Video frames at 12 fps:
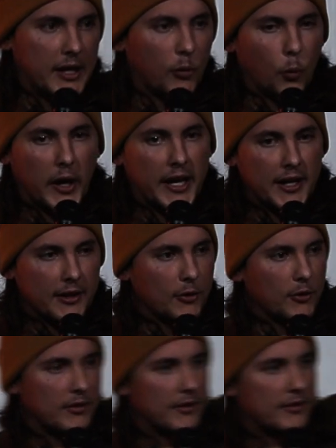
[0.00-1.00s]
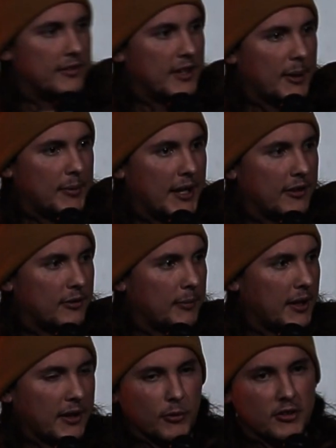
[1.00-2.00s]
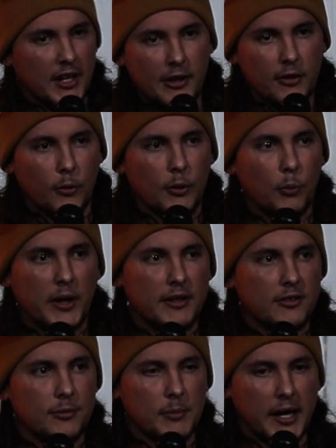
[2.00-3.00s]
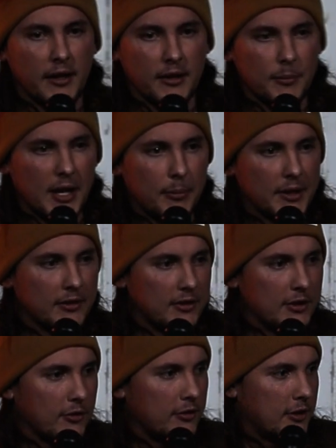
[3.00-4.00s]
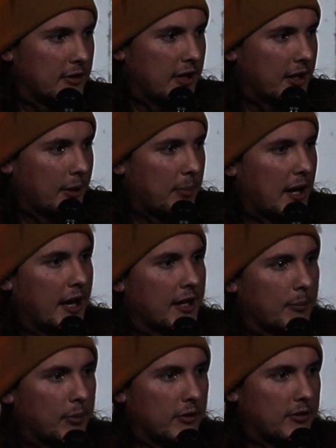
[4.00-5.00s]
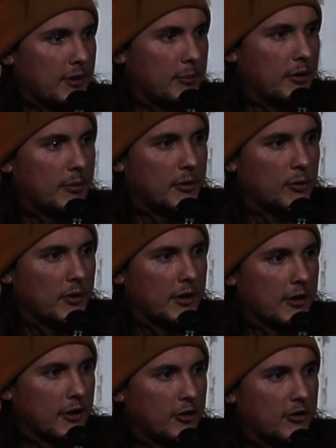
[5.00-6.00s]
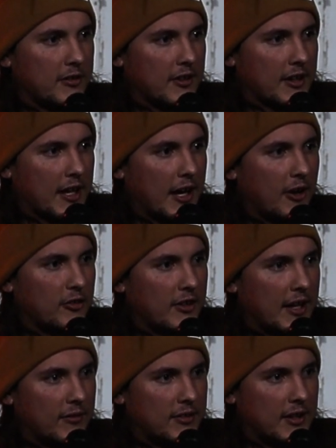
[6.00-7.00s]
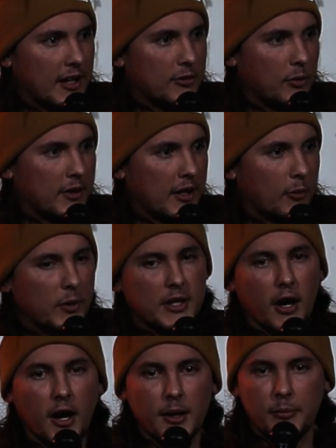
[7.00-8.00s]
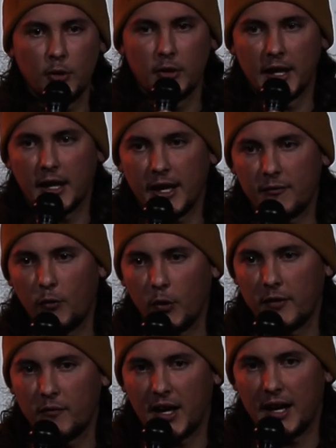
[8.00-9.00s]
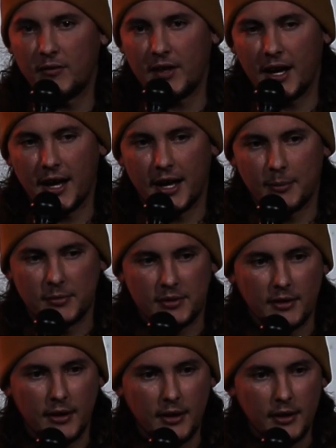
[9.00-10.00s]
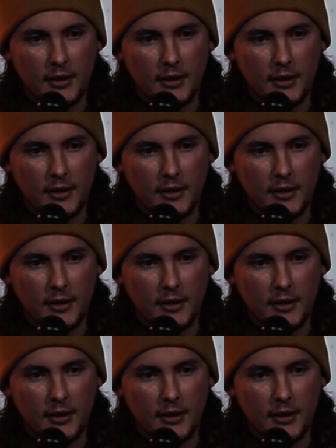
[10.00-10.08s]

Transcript: And Wayne, who's his stepdad, smiling, which I don't know what Wayne's smiling about because he used to take a pocket pussy and put it between the cushions of the couch and have sex with it. And we caught him doing that like 4 to 5 times.